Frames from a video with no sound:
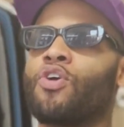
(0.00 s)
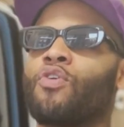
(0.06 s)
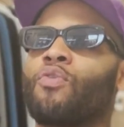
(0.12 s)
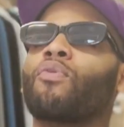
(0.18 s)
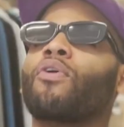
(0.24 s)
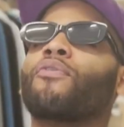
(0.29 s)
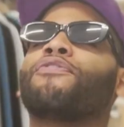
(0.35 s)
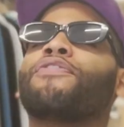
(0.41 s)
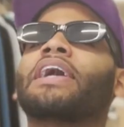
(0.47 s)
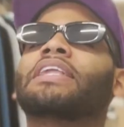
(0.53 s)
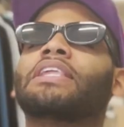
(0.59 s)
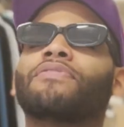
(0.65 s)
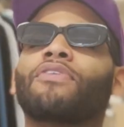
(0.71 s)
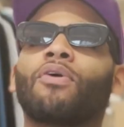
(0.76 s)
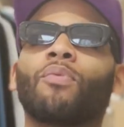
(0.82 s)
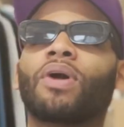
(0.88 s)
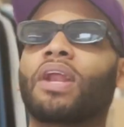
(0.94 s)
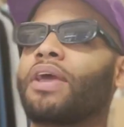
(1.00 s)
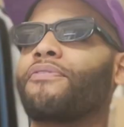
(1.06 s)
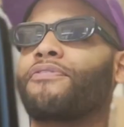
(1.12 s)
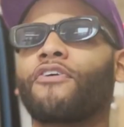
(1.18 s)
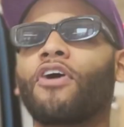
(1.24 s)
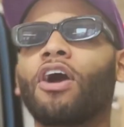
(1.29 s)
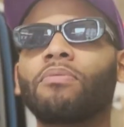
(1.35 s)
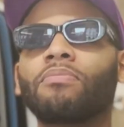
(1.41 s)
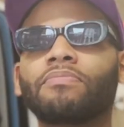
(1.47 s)
reflective on where they
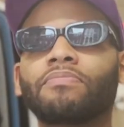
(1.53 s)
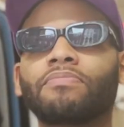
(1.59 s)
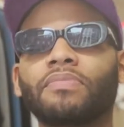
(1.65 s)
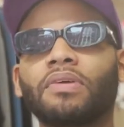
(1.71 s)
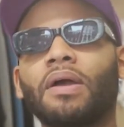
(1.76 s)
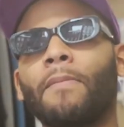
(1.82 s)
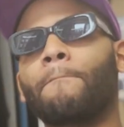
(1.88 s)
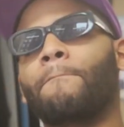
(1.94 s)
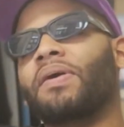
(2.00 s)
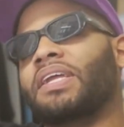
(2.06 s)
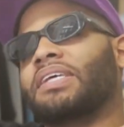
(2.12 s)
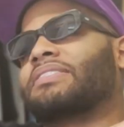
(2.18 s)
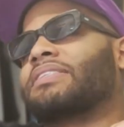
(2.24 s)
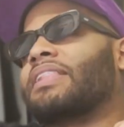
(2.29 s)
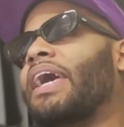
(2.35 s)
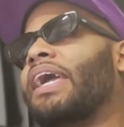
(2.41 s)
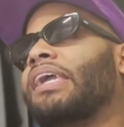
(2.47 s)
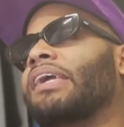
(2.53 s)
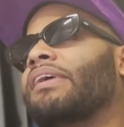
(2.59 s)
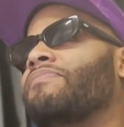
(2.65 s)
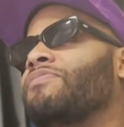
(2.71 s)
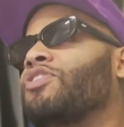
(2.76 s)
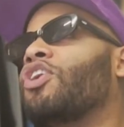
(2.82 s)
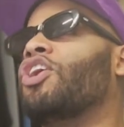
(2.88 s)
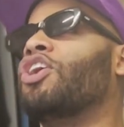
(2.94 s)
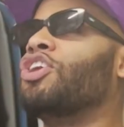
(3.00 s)
from, but it's like
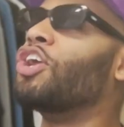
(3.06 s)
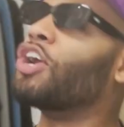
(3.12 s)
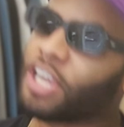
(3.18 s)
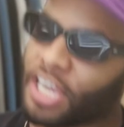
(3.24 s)
you're